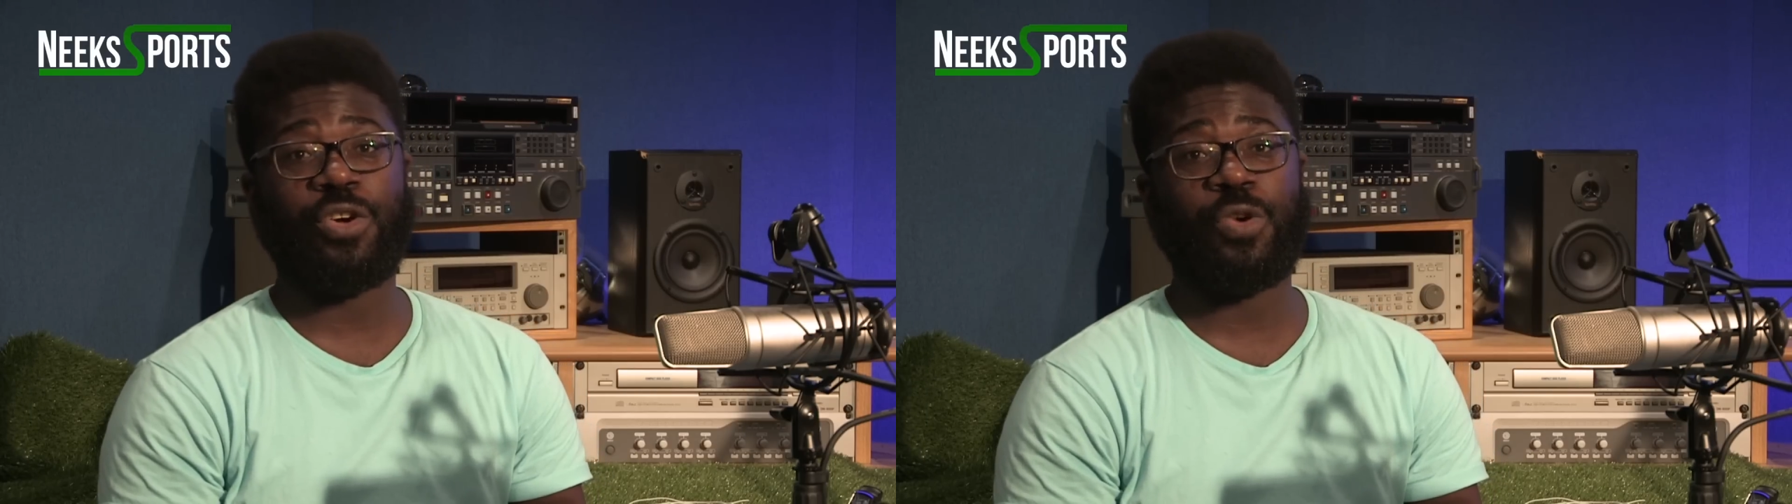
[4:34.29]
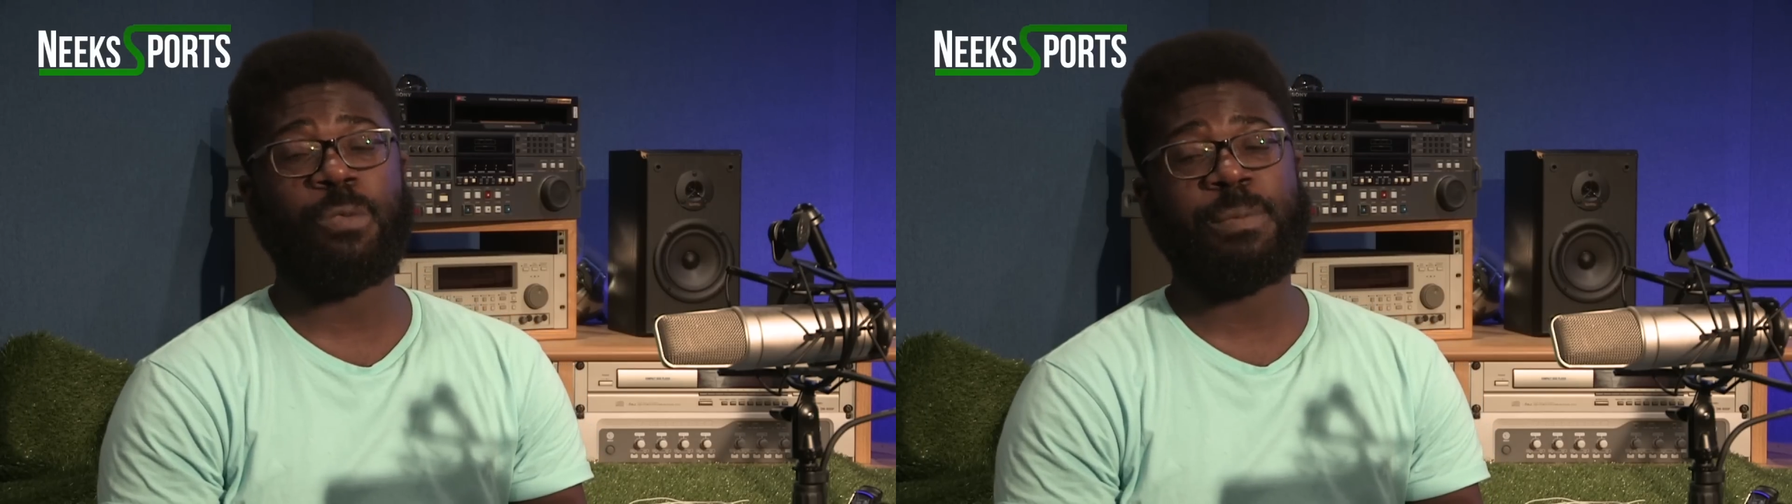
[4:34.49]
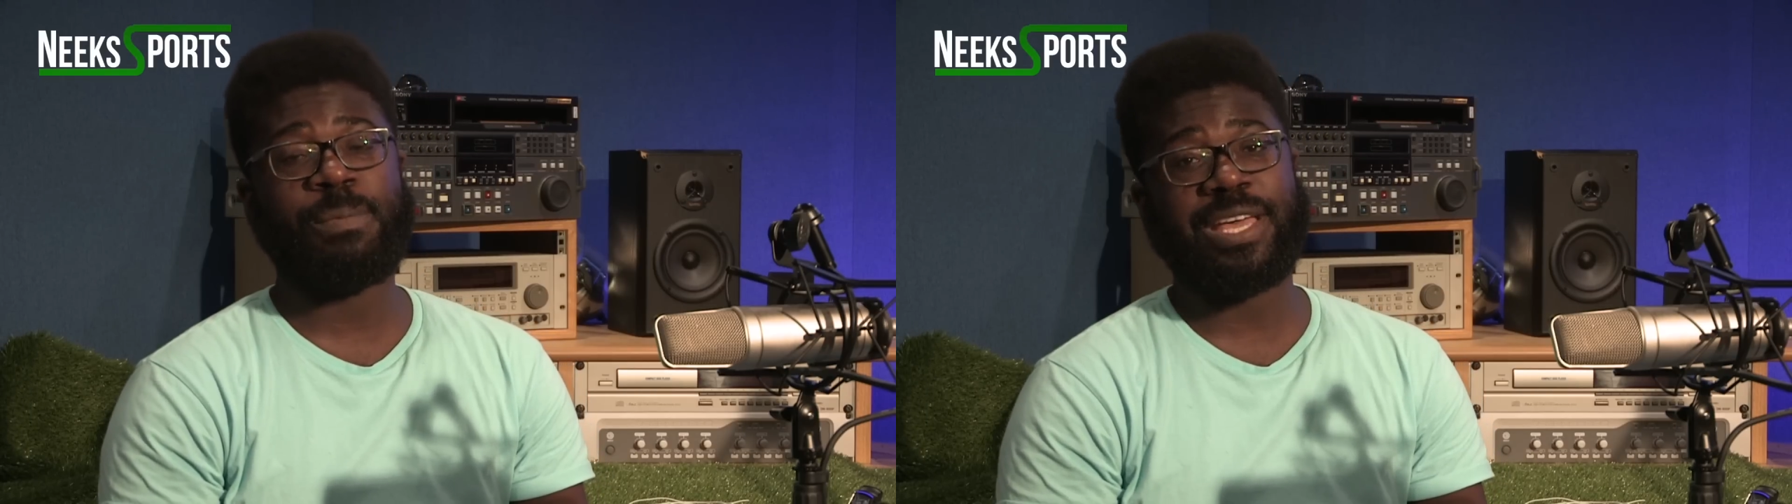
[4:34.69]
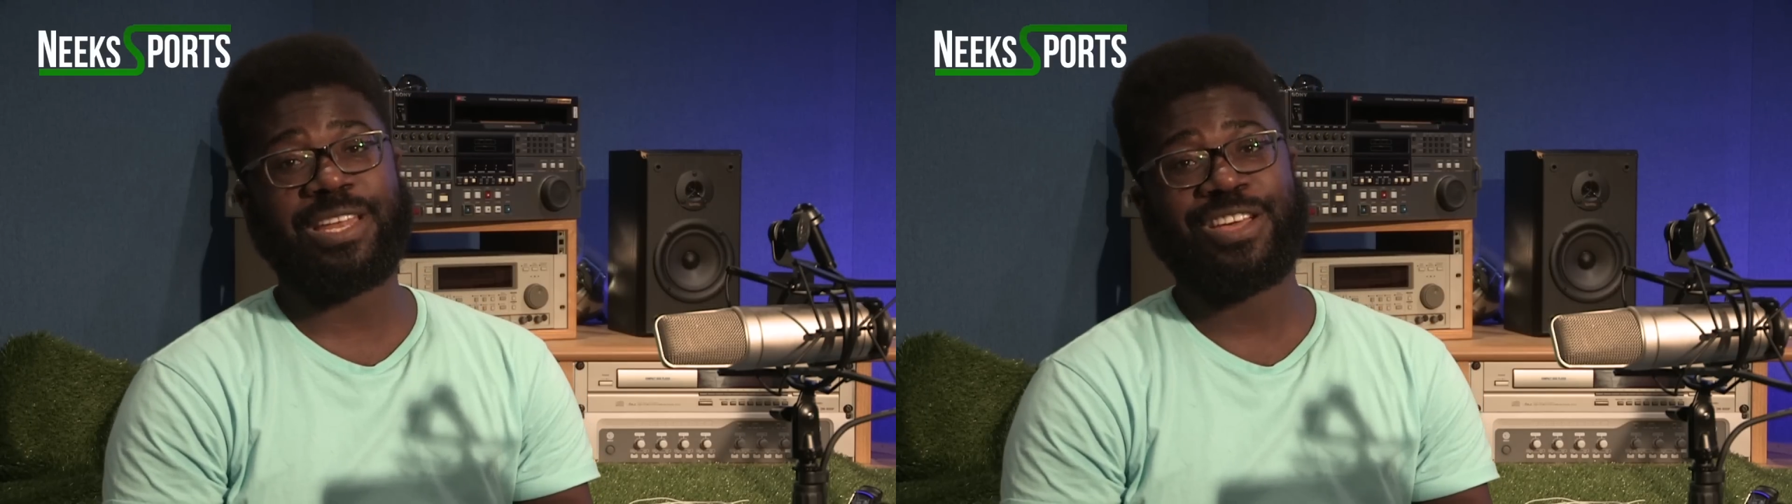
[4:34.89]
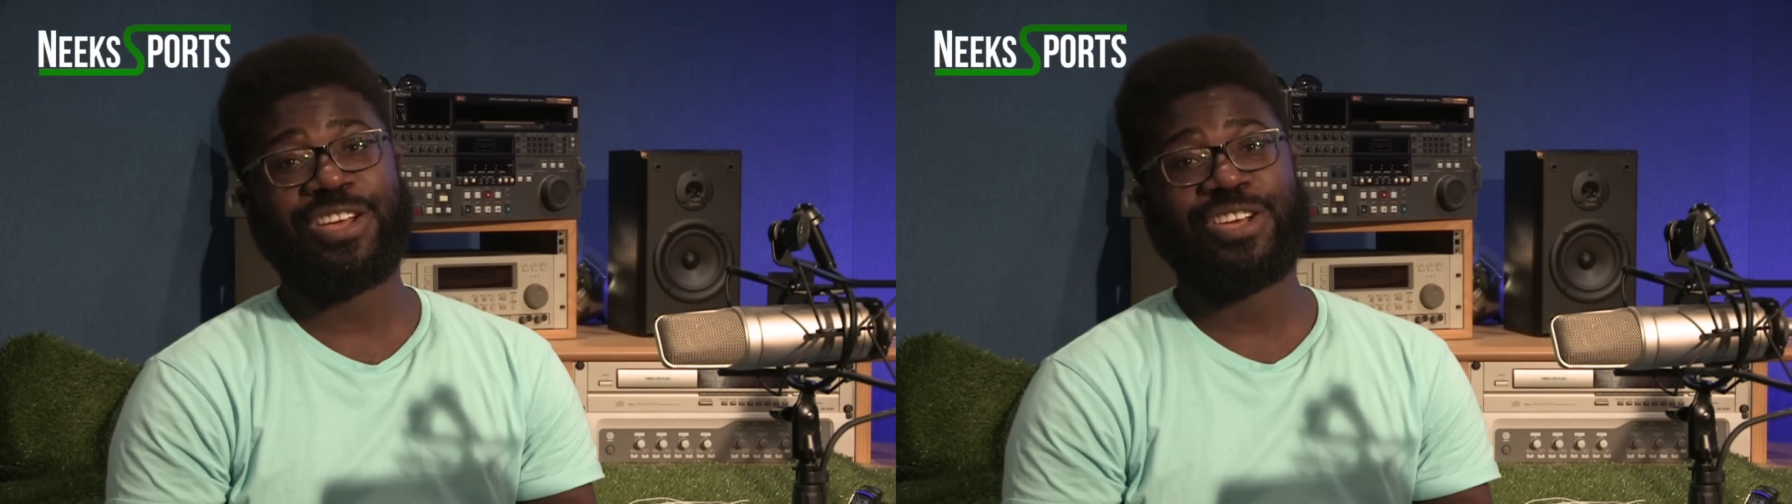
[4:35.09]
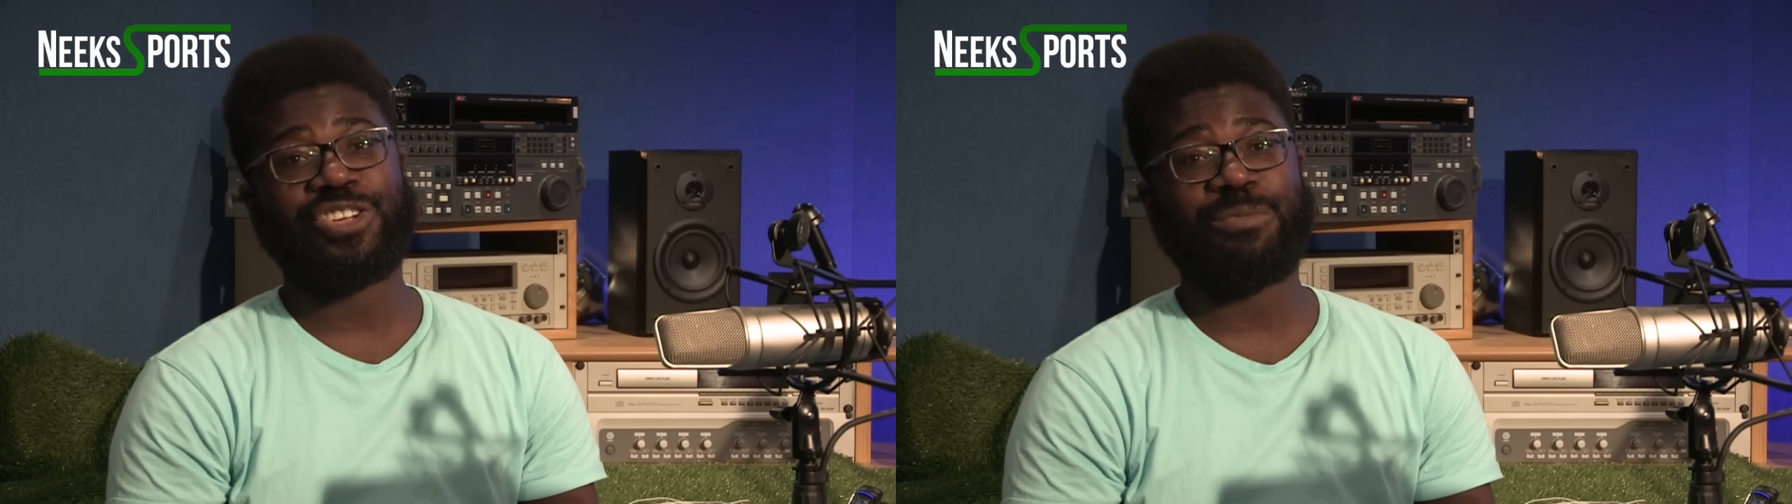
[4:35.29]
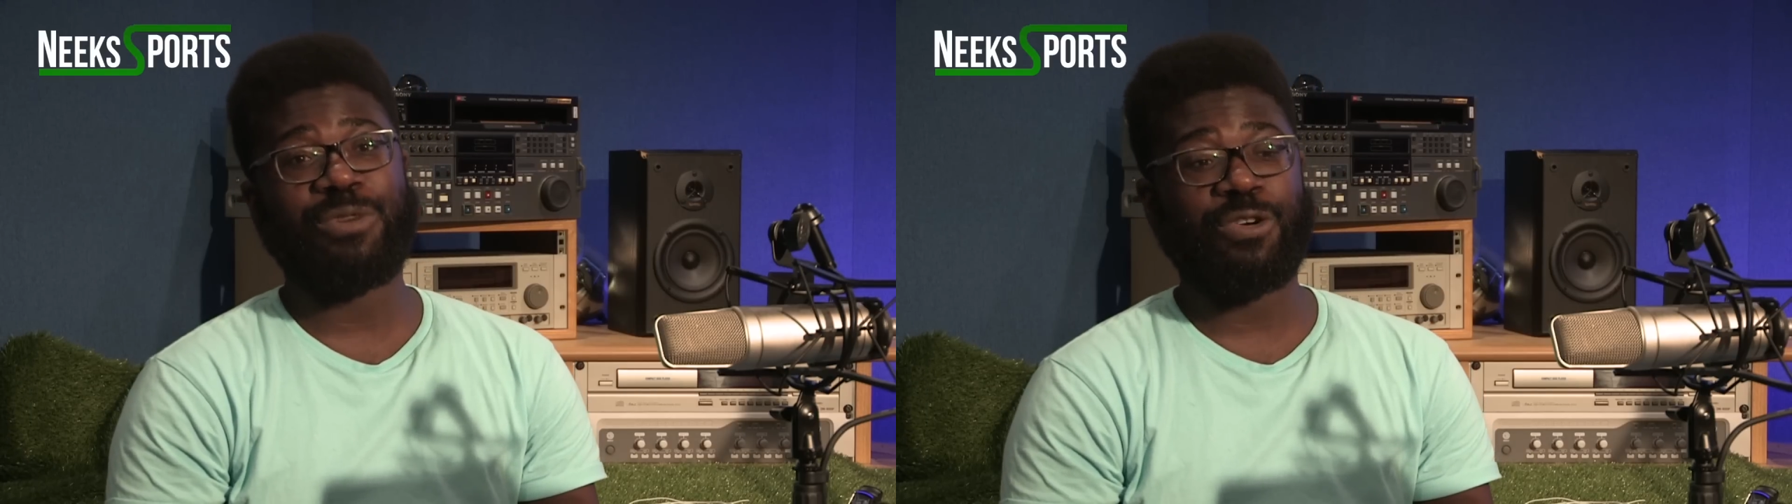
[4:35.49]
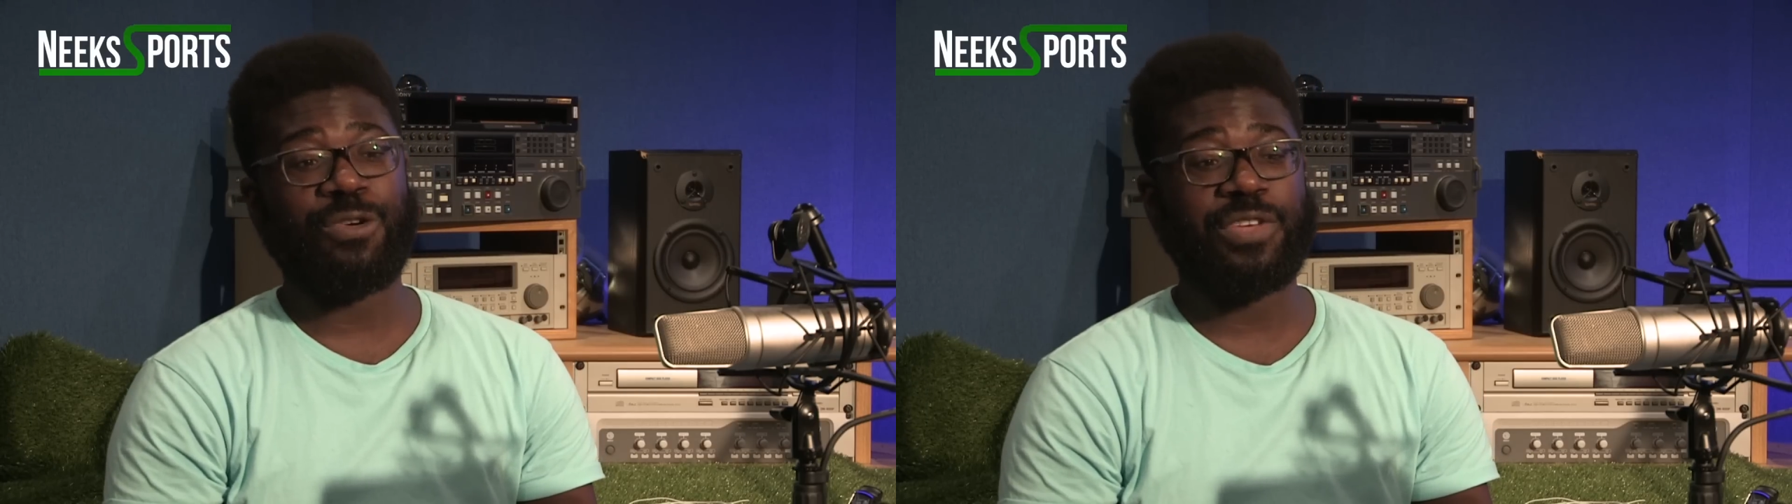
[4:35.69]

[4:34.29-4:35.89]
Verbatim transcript: who will be playing tomorrow